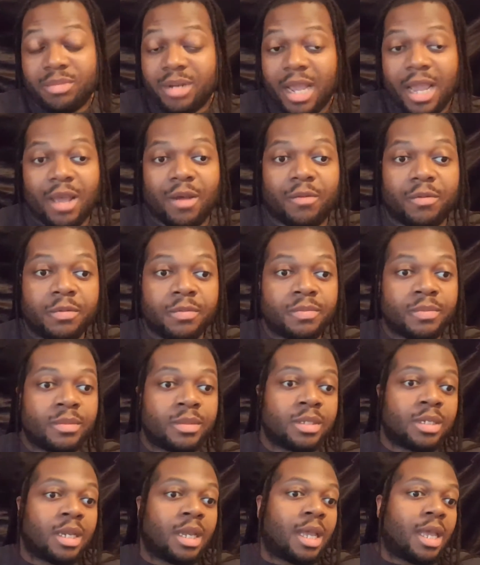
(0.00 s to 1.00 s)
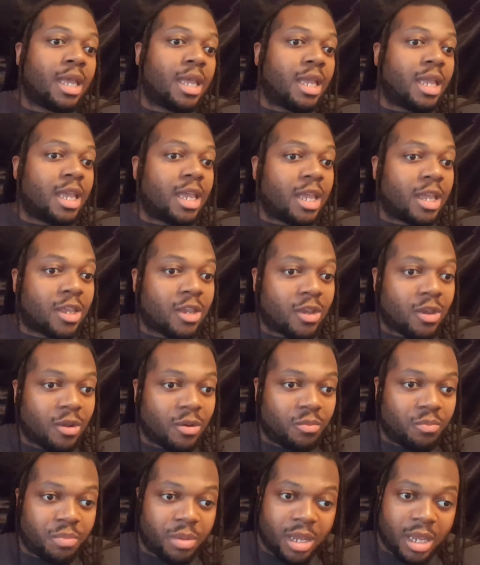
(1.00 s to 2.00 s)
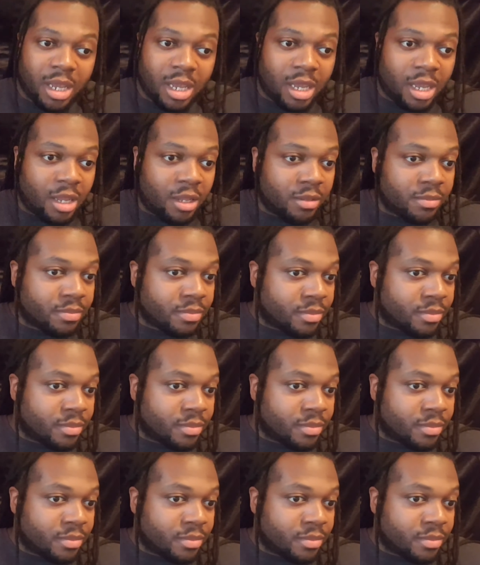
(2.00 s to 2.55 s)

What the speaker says: down. It could be,